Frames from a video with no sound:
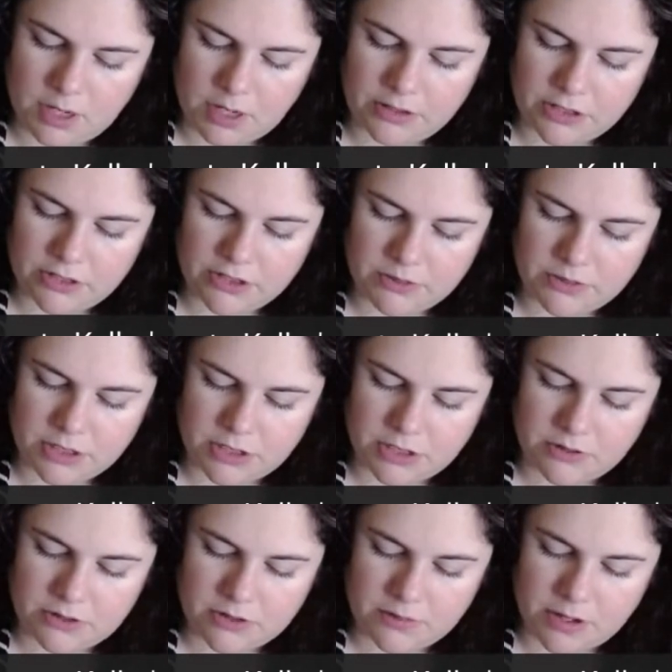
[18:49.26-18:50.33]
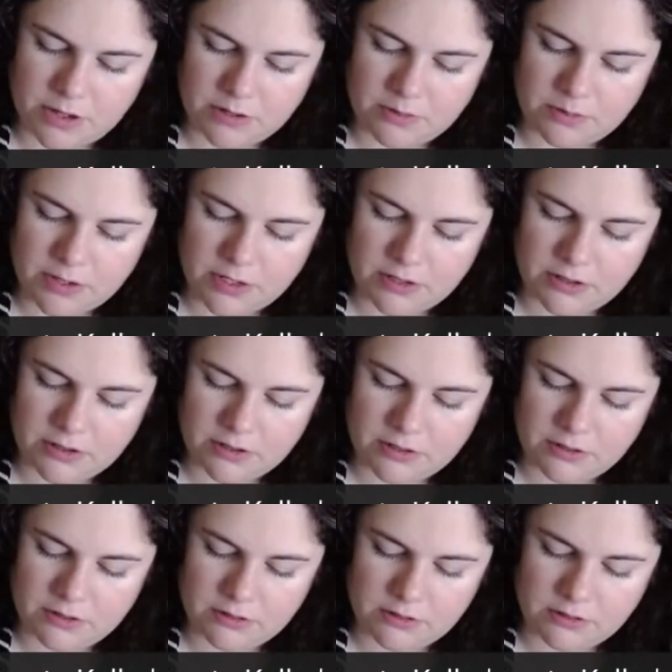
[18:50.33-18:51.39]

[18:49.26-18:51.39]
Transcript: Oh, I should switch to a smaller brush.